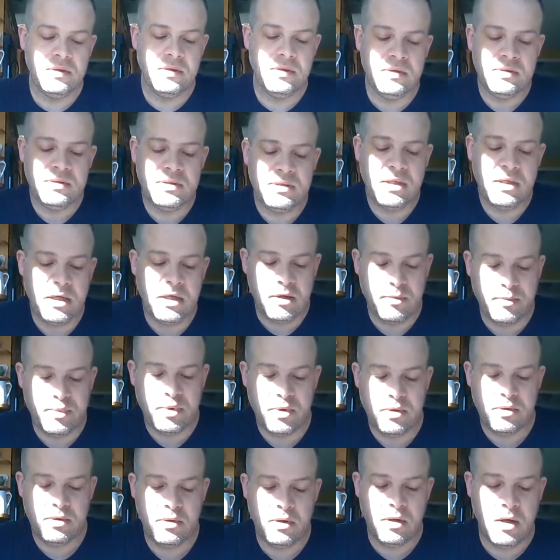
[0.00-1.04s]
Setup.
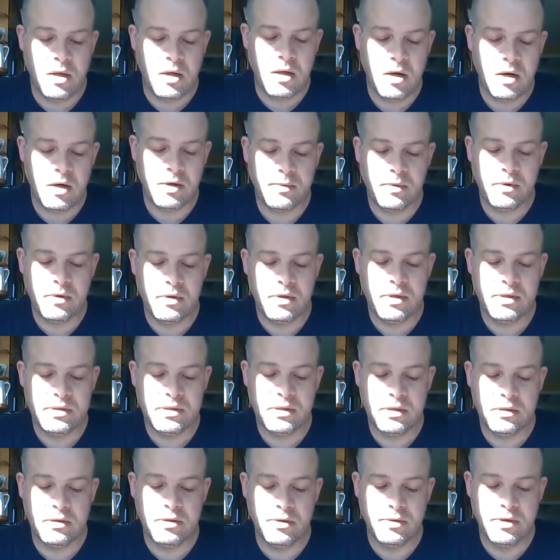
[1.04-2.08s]
All hardware is
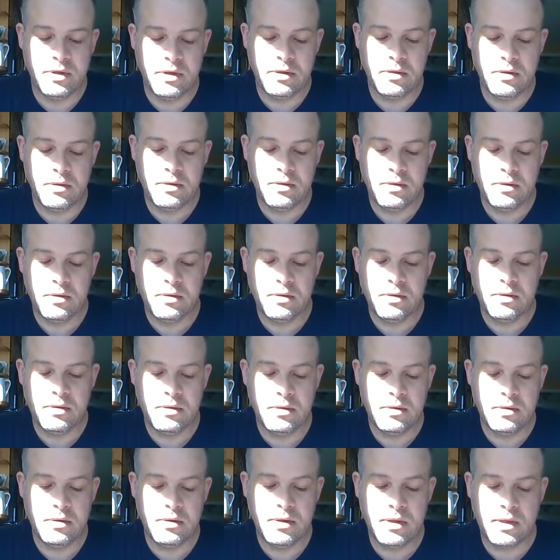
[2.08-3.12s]
included,
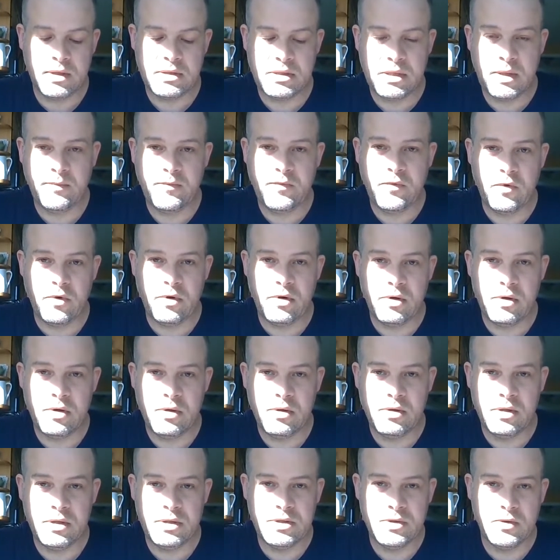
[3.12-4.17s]
except for
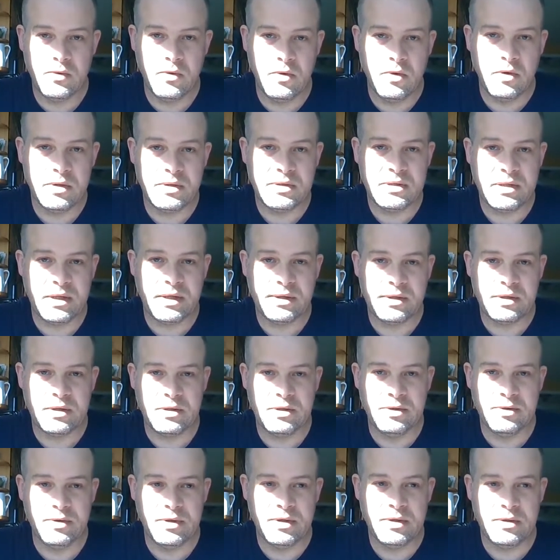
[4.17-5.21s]
the tool is not
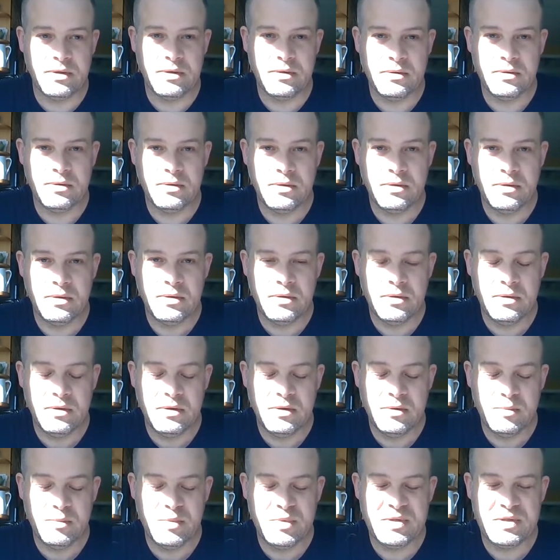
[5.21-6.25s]
included.
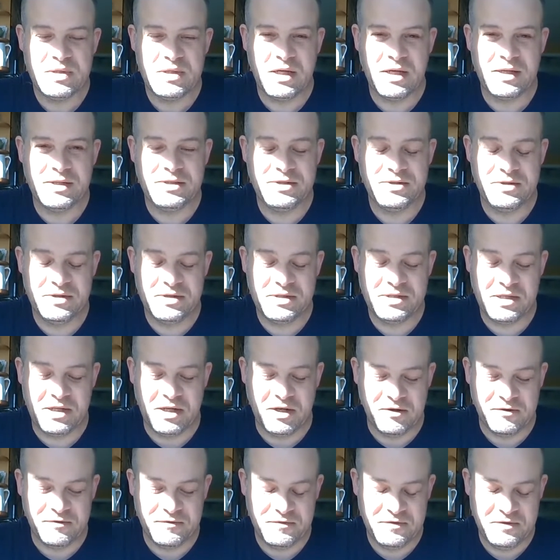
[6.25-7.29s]
Besides
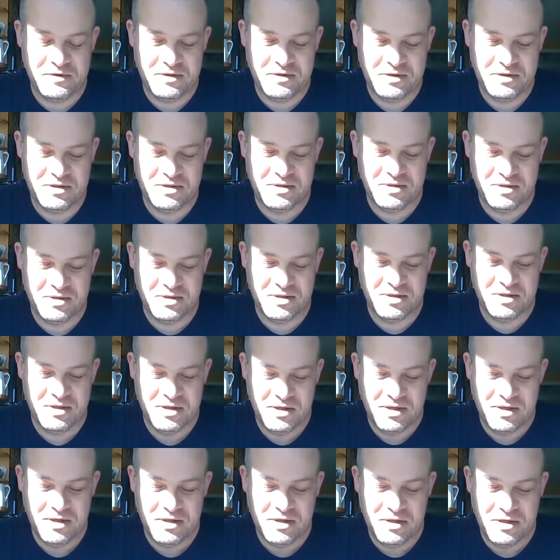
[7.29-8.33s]
yourself,
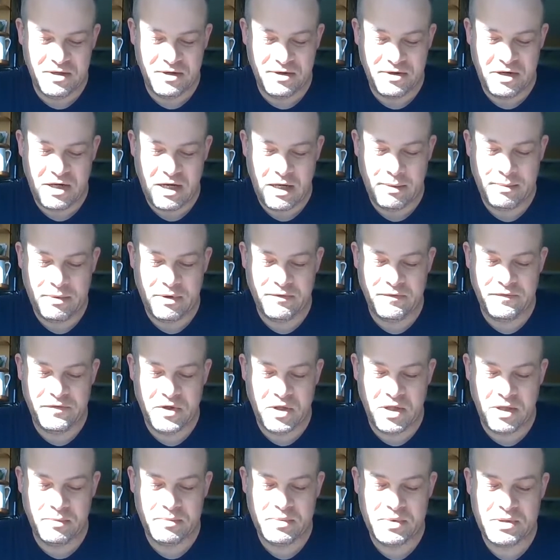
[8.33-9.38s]
grab a
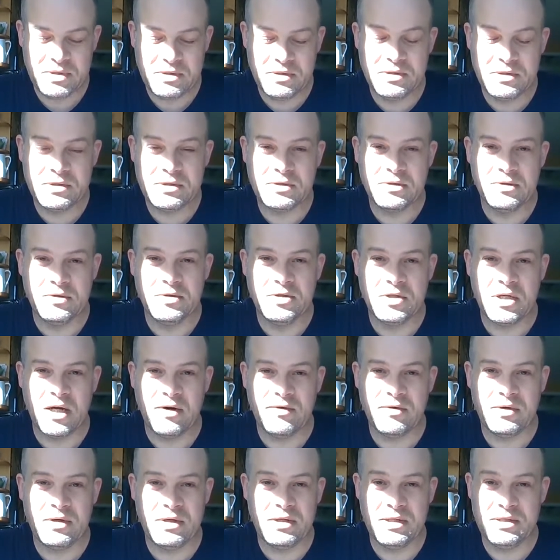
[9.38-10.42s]
Phillips
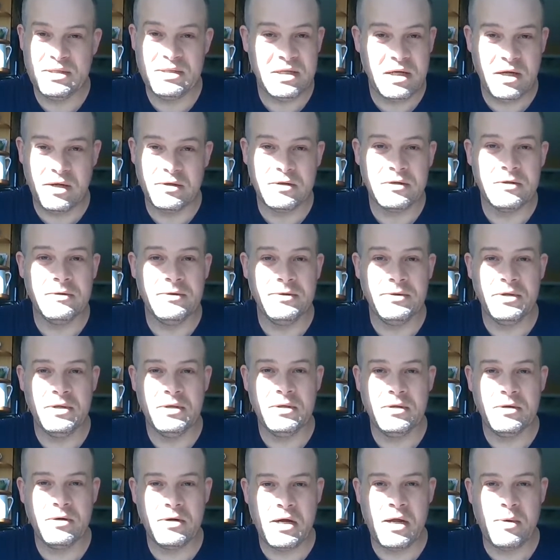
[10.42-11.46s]
screwdriver. It is not included.
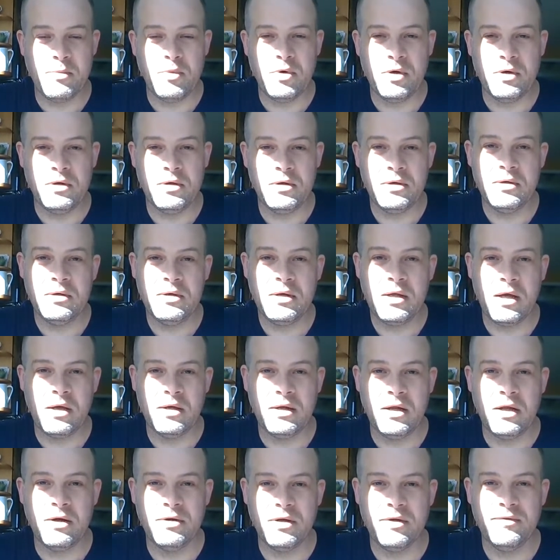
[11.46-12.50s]
Grab one.
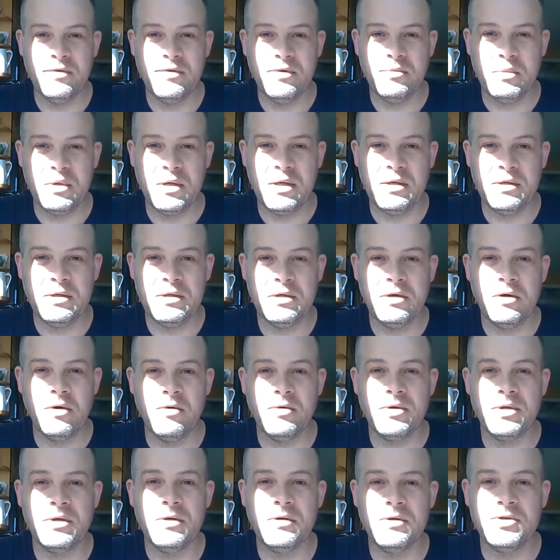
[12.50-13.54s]
I'll give you a minute to go
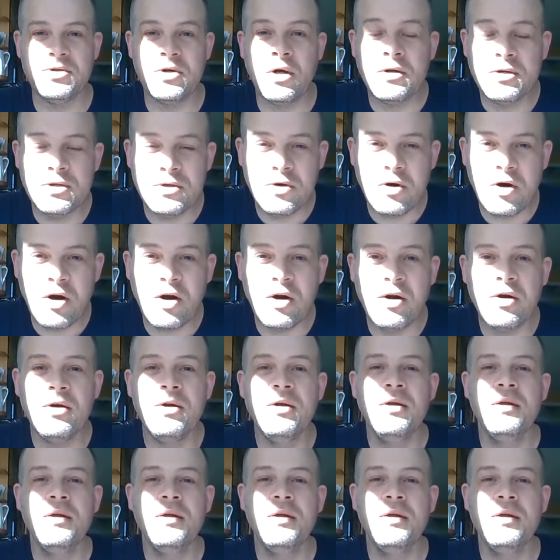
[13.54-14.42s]
to your junk drawer